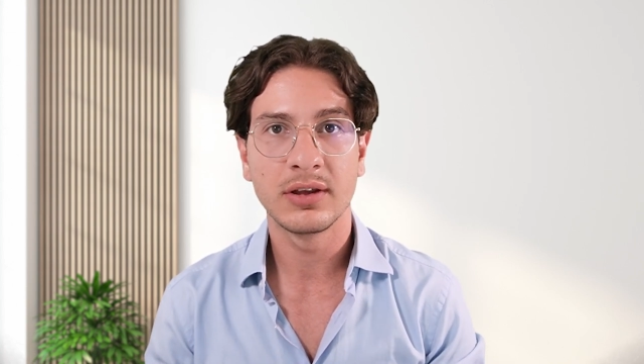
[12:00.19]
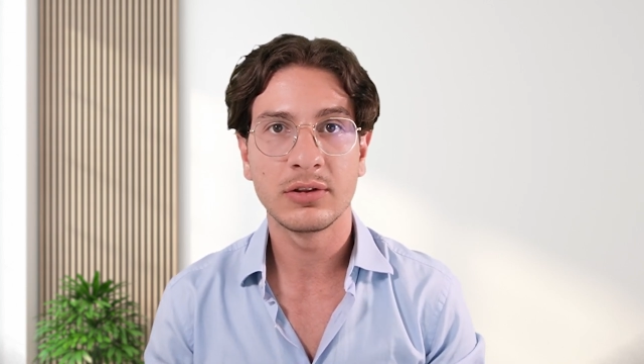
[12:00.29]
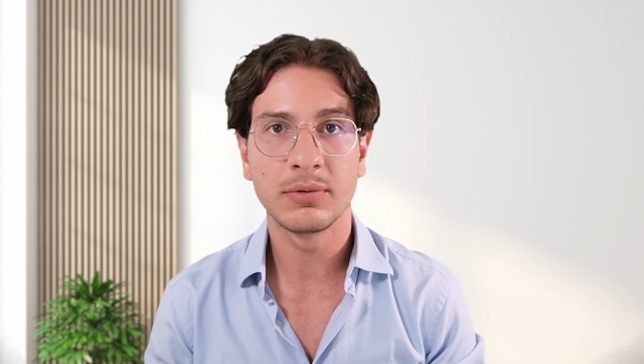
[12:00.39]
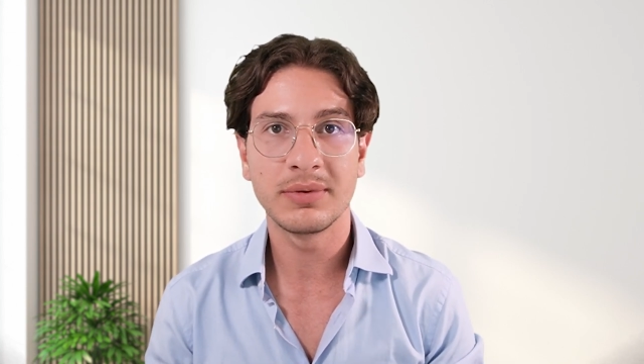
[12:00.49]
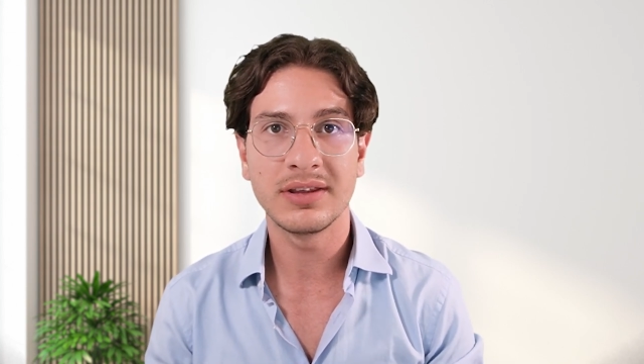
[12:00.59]

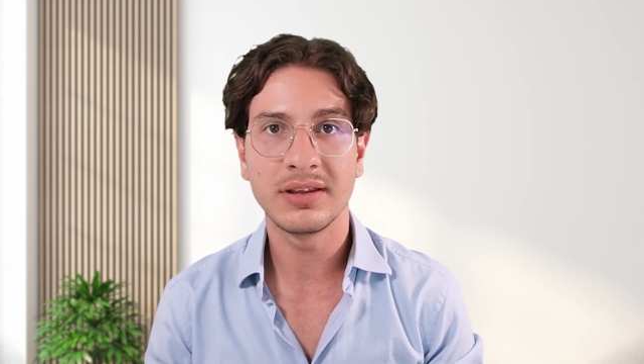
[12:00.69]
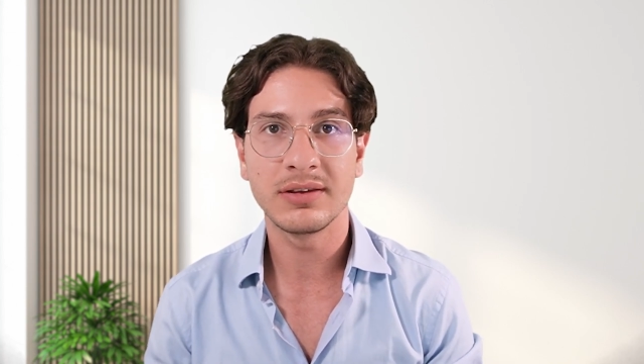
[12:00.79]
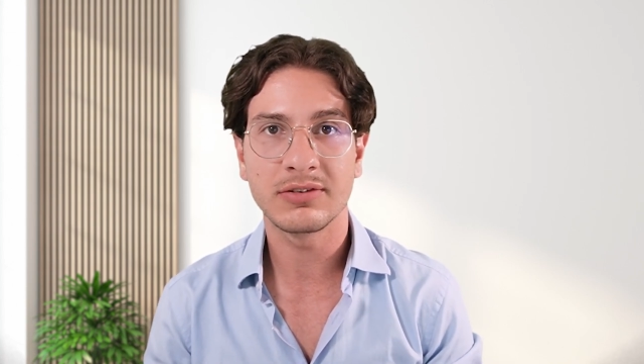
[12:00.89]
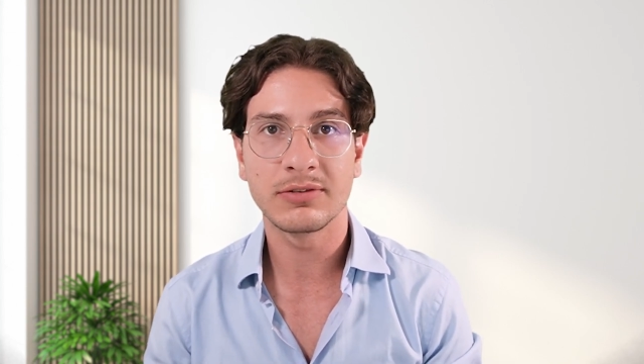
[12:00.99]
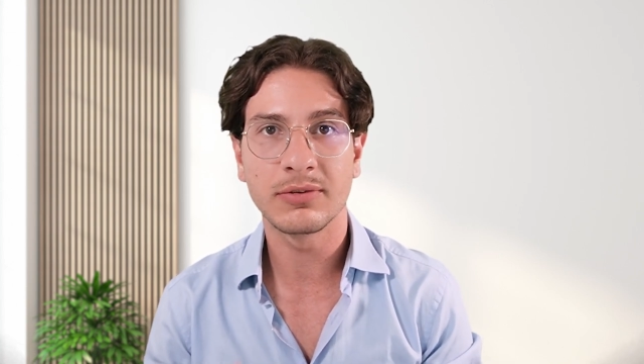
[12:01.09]
to be
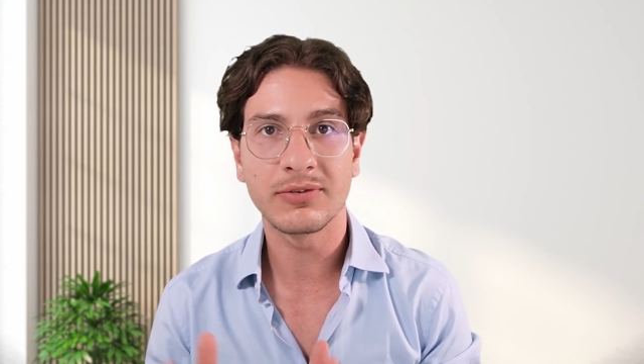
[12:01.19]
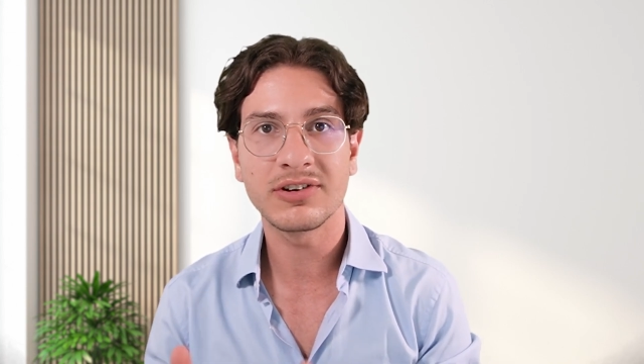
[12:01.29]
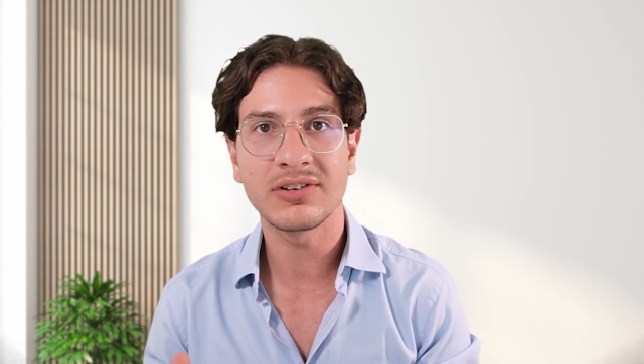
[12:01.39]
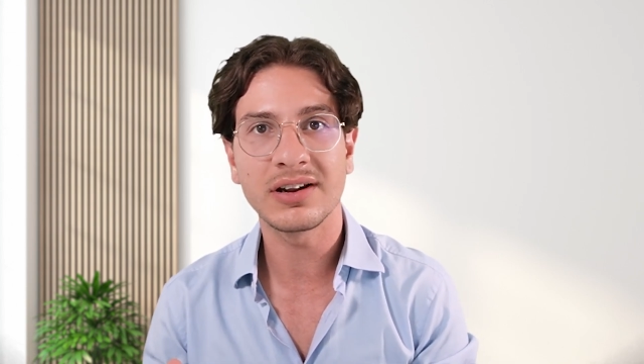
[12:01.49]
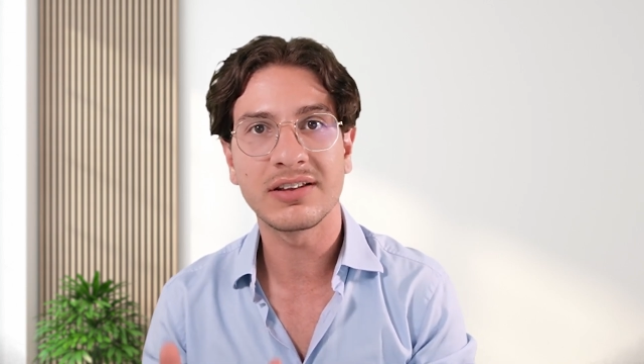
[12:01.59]

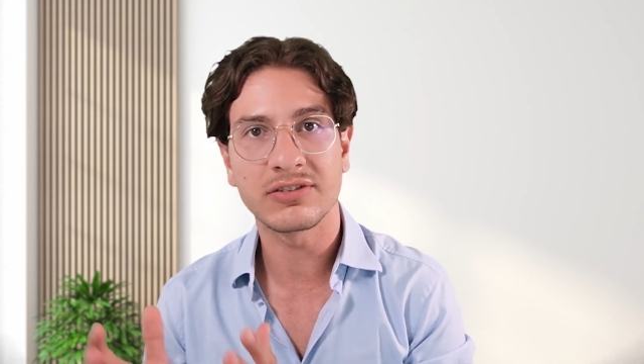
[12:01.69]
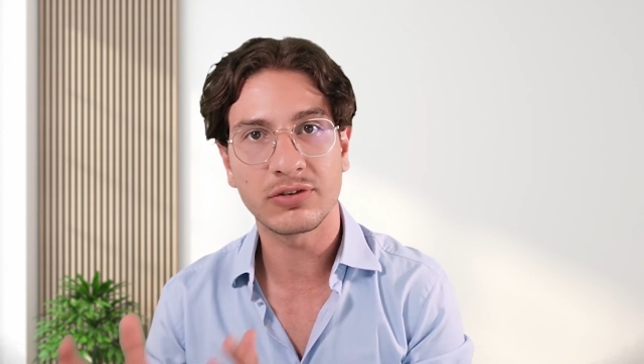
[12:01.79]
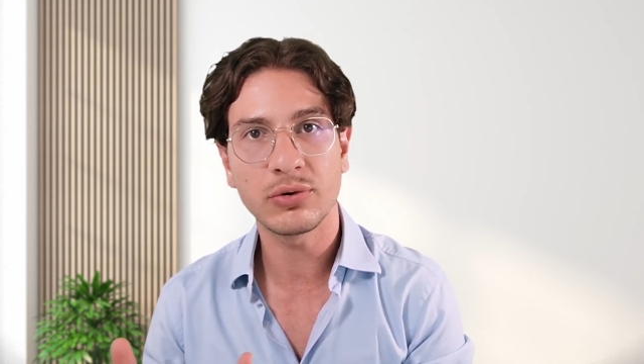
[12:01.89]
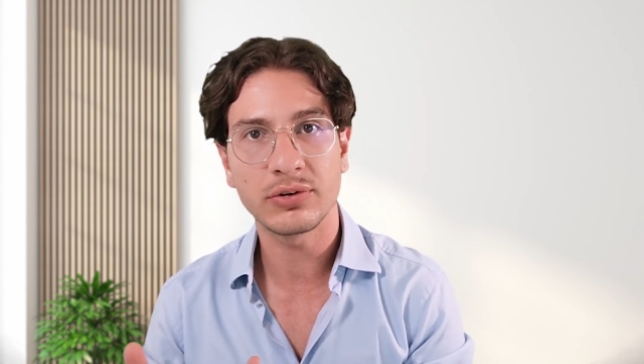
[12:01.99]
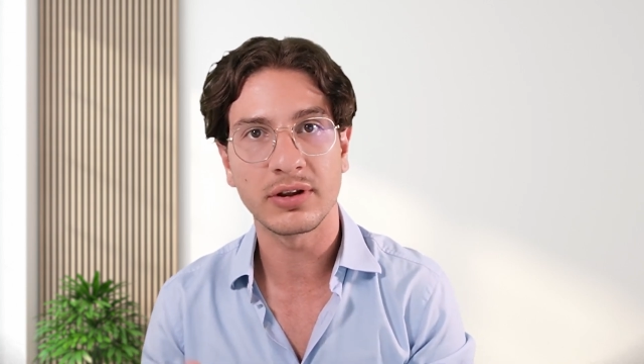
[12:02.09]
sufficiently
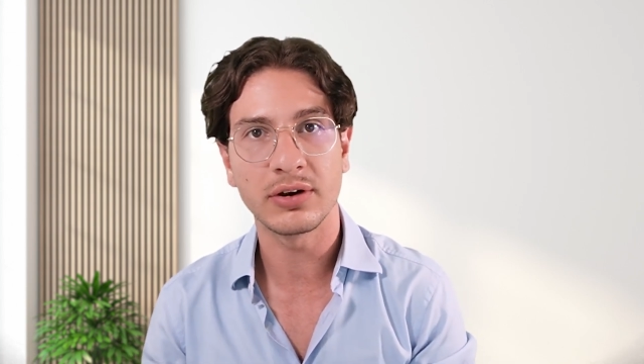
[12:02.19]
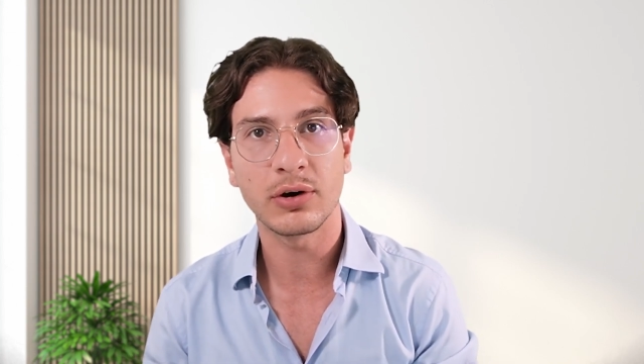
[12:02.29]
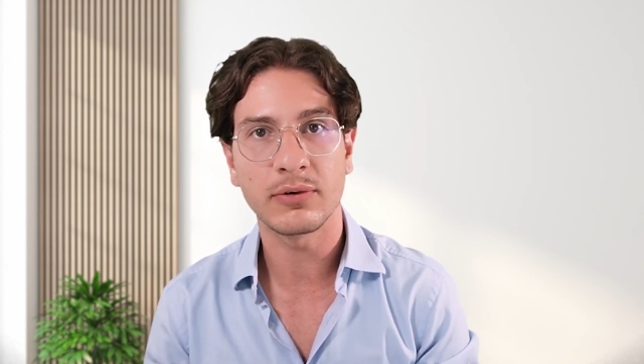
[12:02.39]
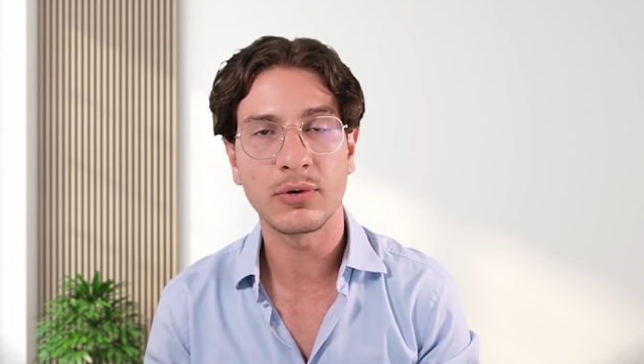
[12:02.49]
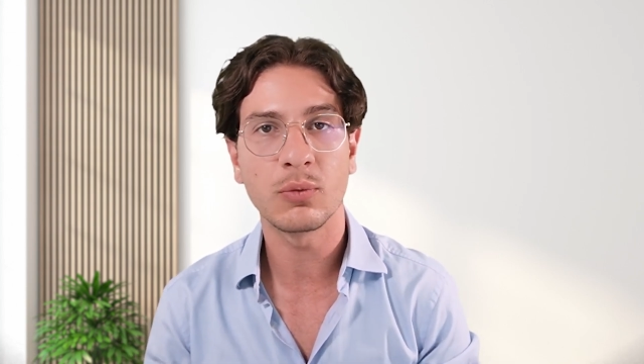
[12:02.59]
certain
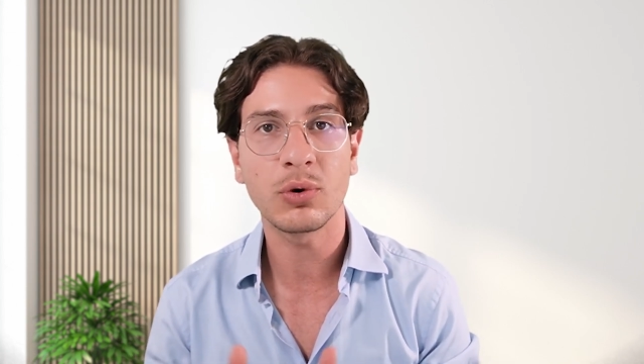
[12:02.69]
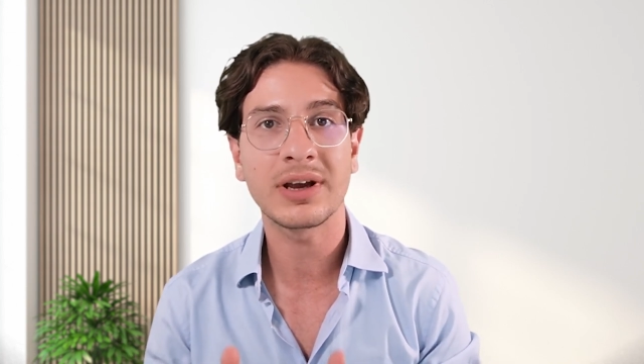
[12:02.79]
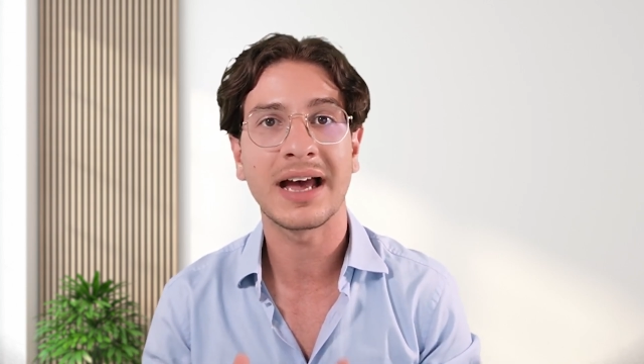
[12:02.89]
of what